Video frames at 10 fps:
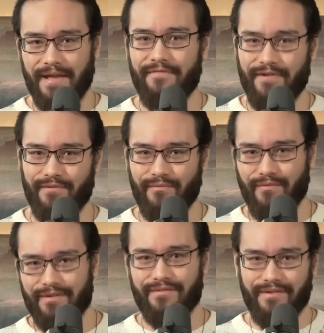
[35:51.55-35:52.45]
if you're
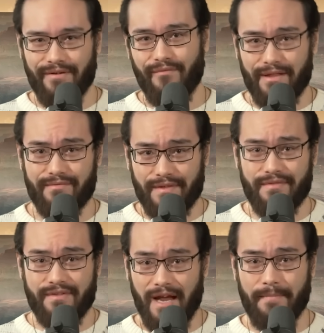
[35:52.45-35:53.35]
wondering whether
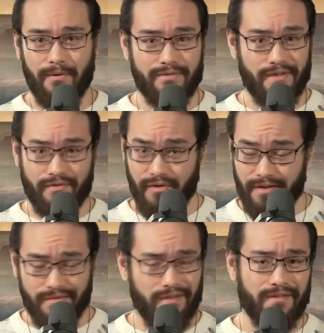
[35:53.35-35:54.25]
this typo
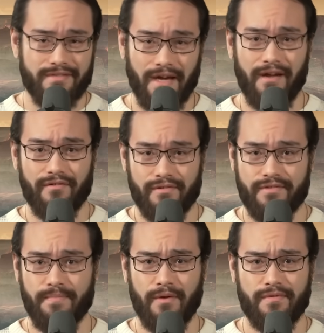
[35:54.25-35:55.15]
discredits the entire
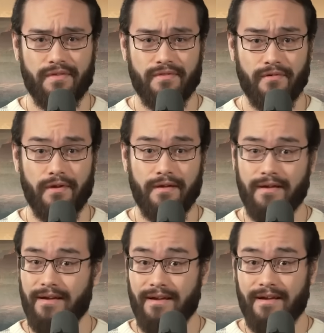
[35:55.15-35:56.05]
conspiracy theory,
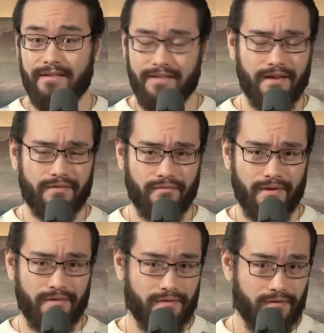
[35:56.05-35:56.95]
the answer
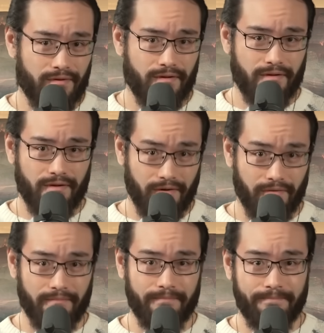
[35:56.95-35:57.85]
is no.